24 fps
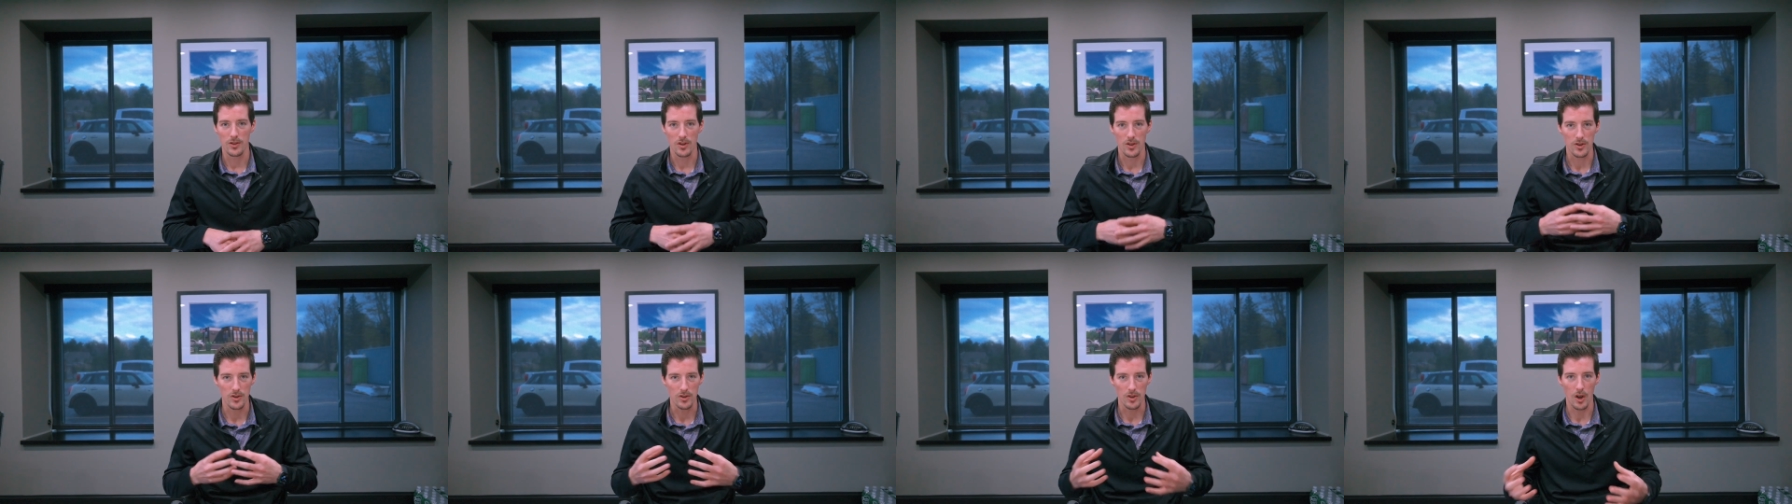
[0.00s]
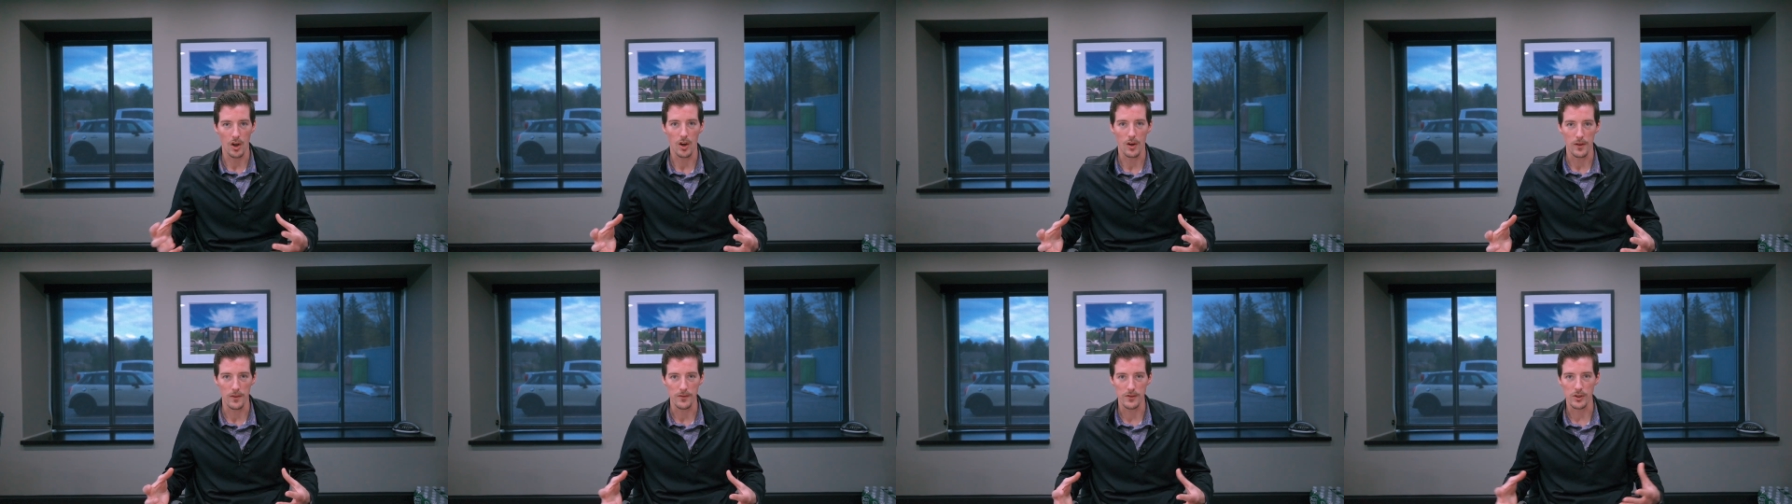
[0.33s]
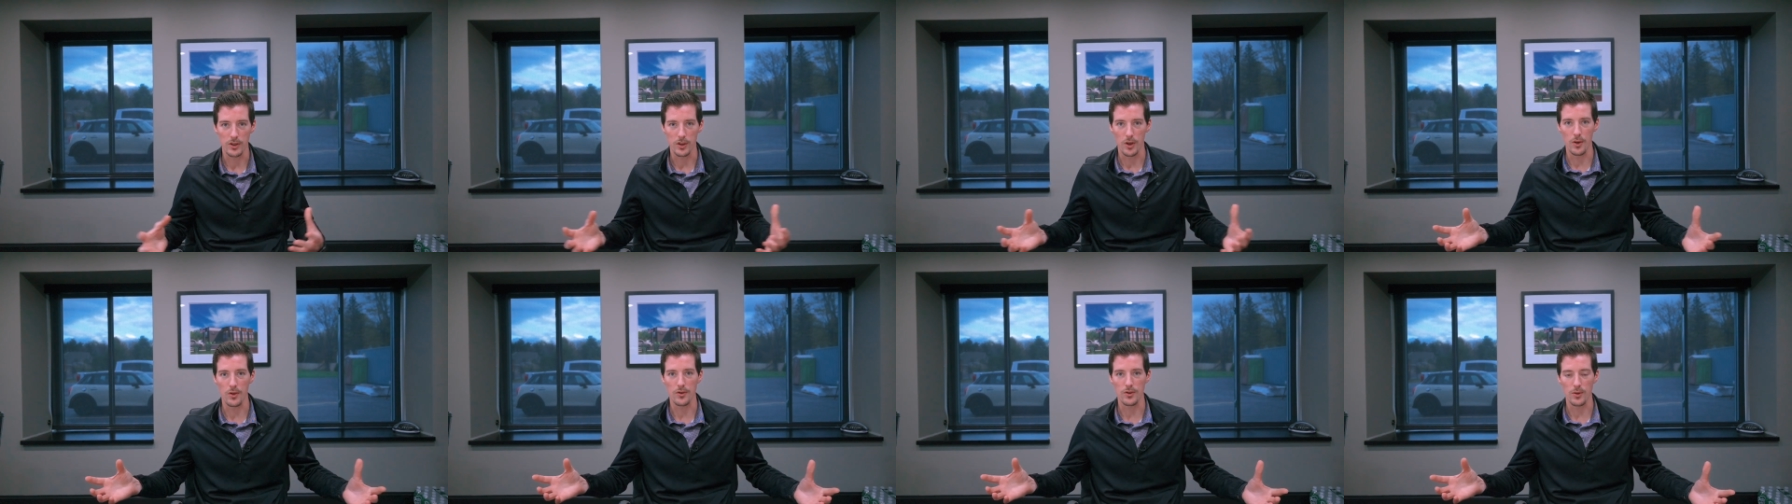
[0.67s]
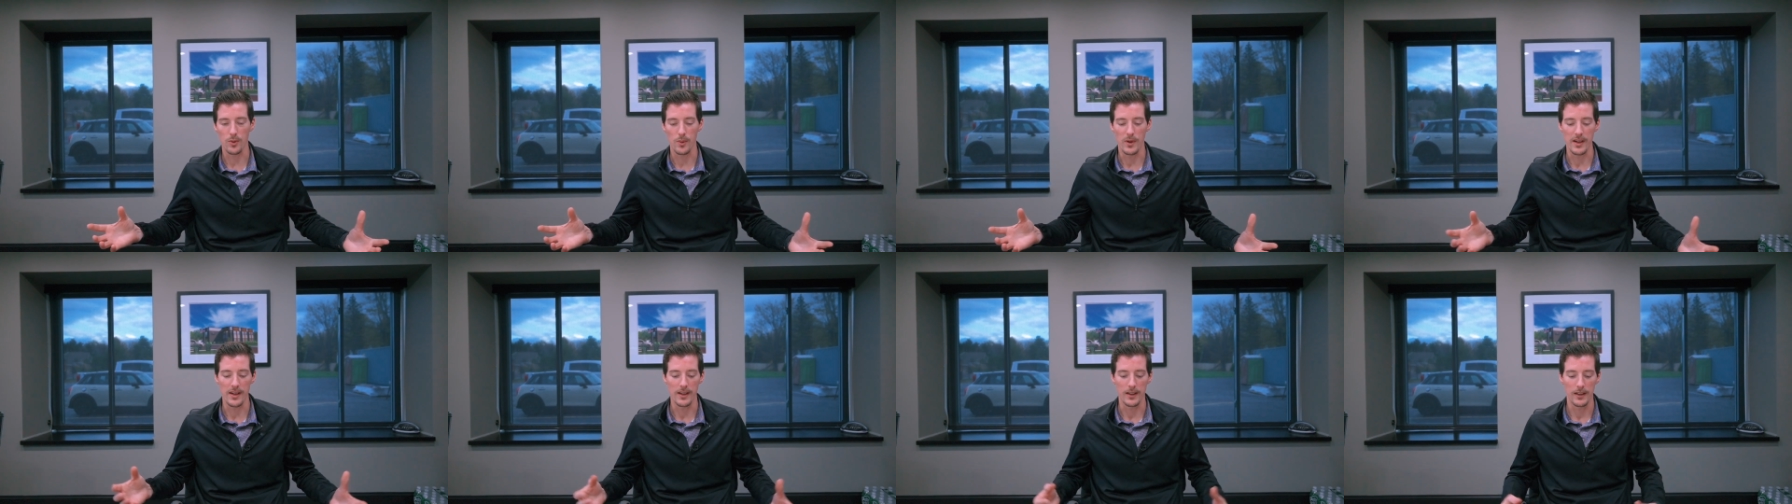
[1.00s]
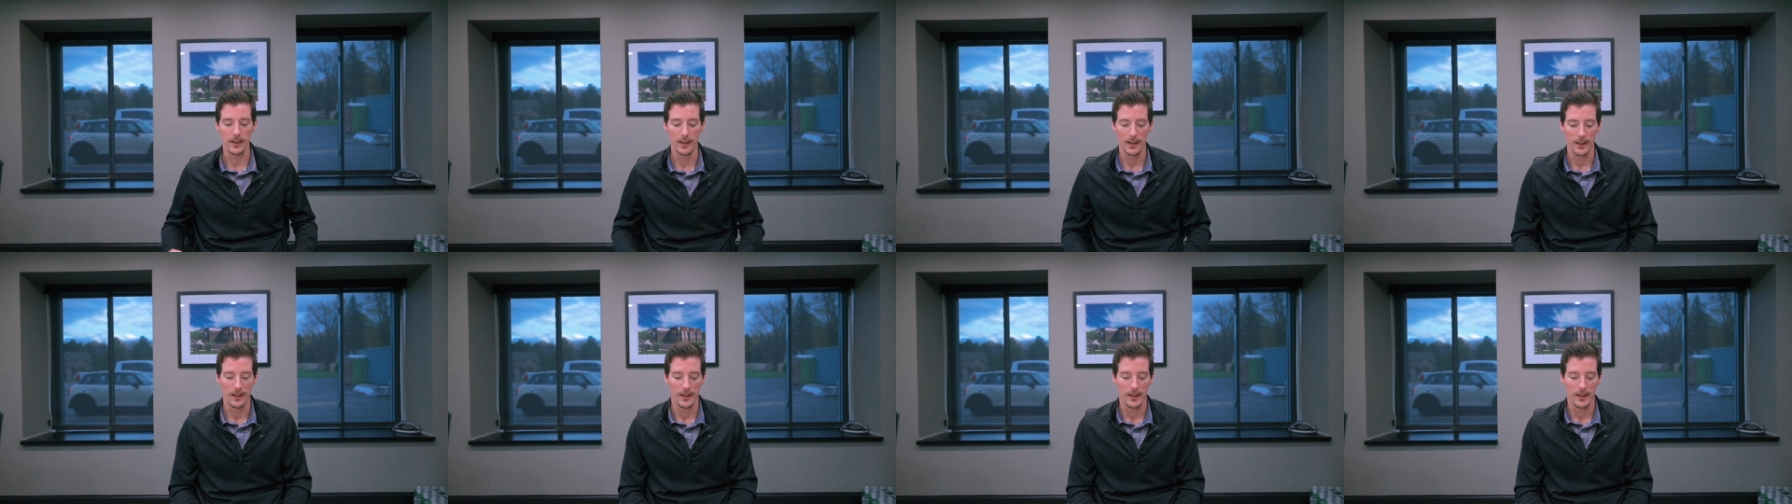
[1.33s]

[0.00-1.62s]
dissolves. It goes away.